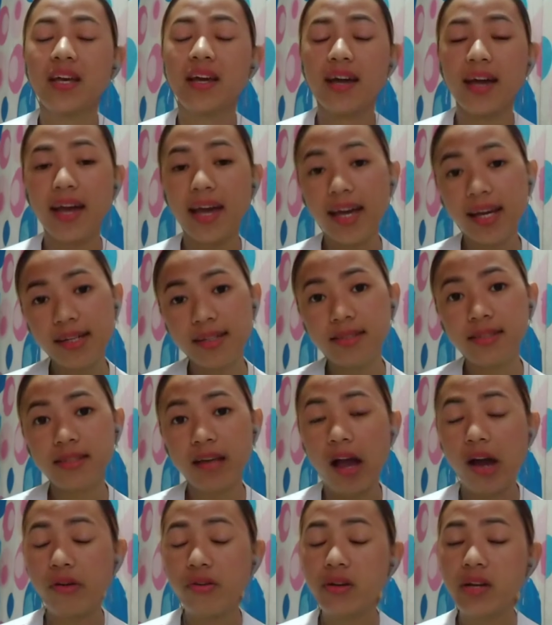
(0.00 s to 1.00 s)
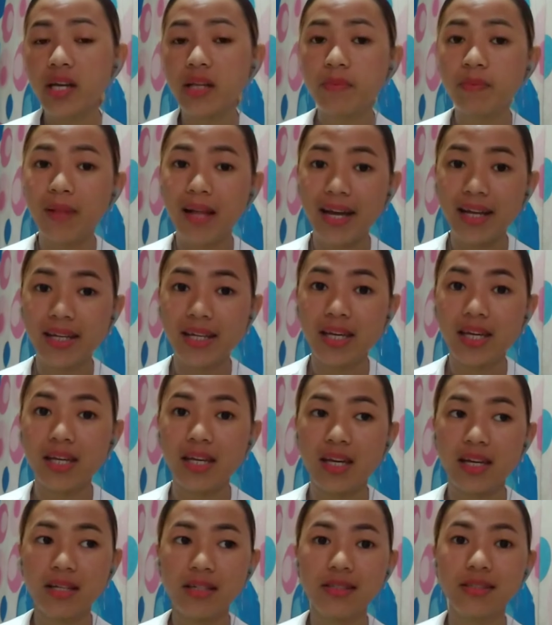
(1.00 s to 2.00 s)
Hence, aggregate planning
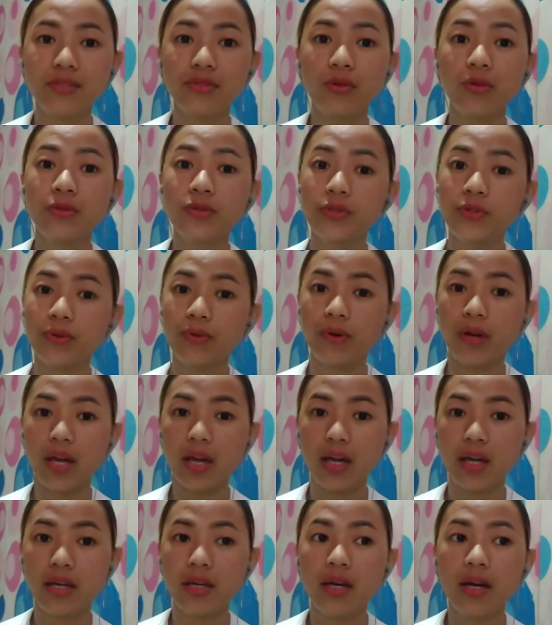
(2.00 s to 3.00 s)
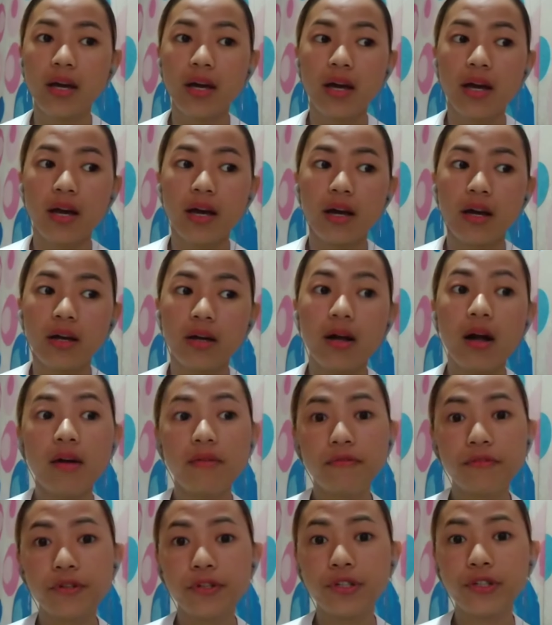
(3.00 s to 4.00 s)
is also a
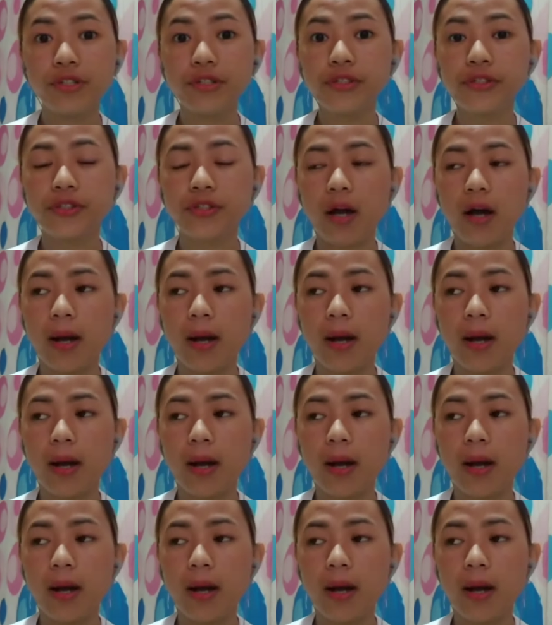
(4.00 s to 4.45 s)
covers